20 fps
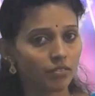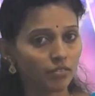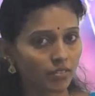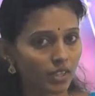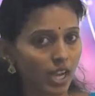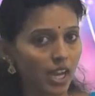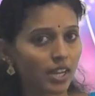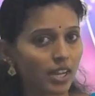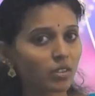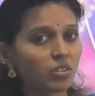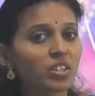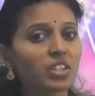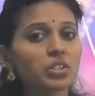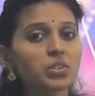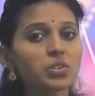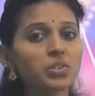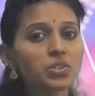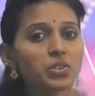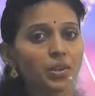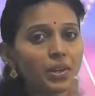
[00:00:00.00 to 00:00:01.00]
We are going
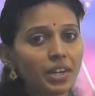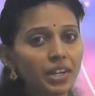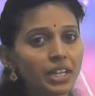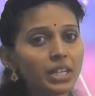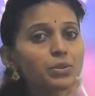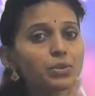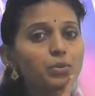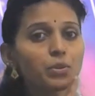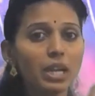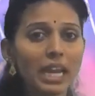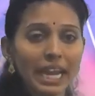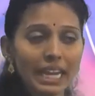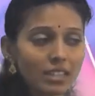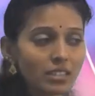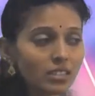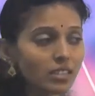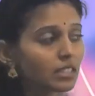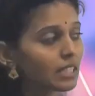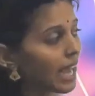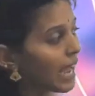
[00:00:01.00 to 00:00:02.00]
to study
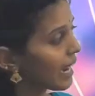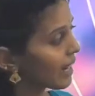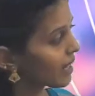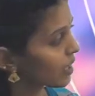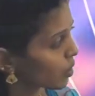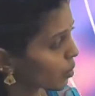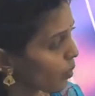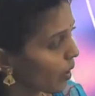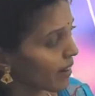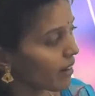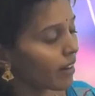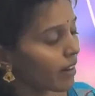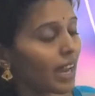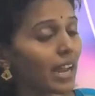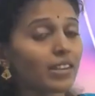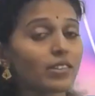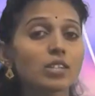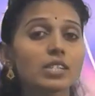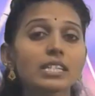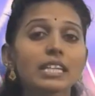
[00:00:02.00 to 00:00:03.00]
triangles and
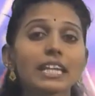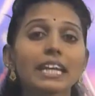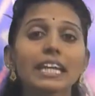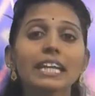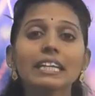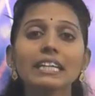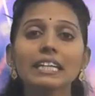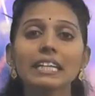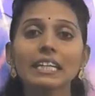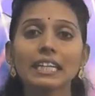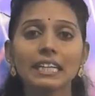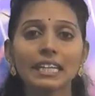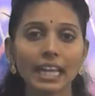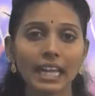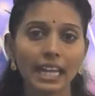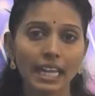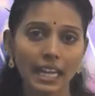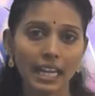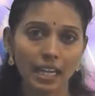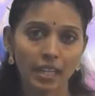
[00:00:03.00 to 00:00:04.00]
quadrilaterals in
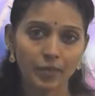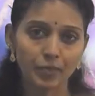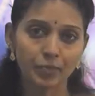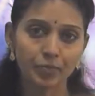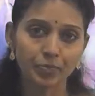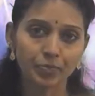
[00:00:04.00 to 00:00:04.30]
detail.